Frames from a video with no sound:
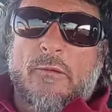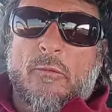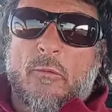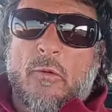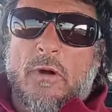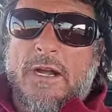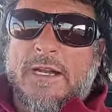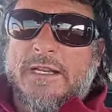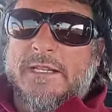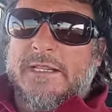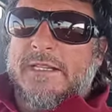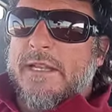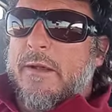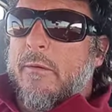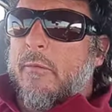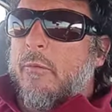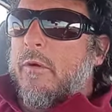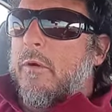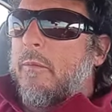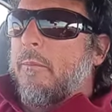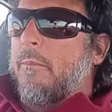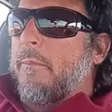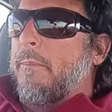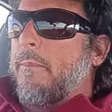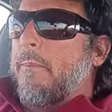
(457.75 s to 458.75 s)
the ones that
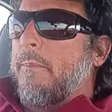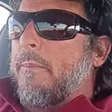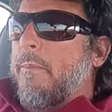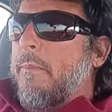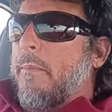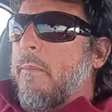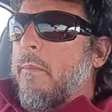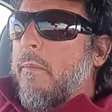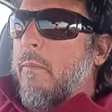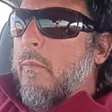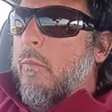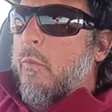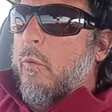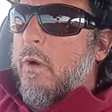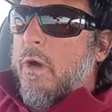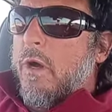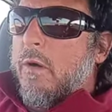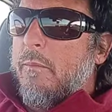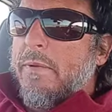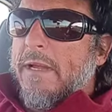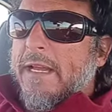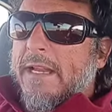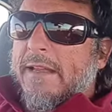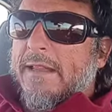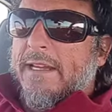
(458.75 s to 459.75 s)
will
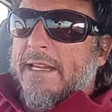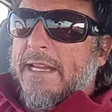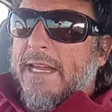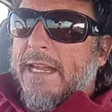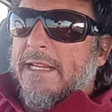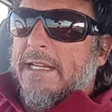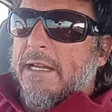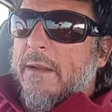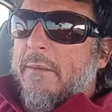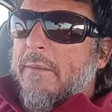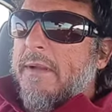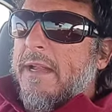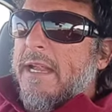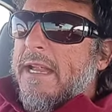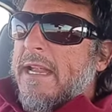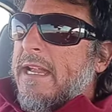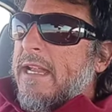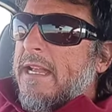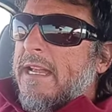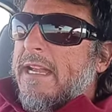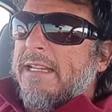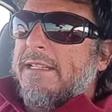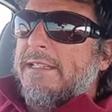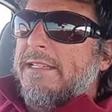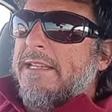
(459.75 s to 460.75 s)
will be in the kingdom.
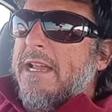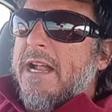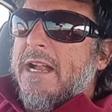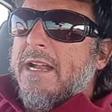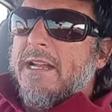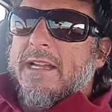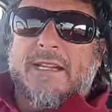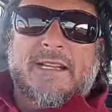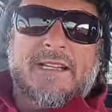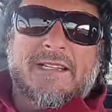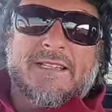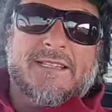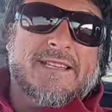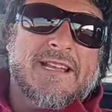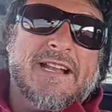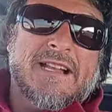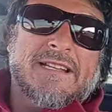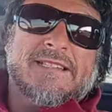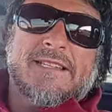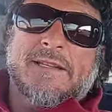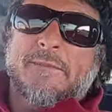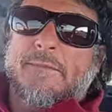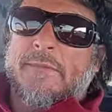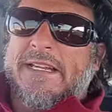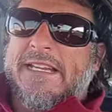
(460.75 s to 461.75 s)
It's not it's not
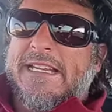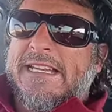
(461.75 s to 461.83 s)
some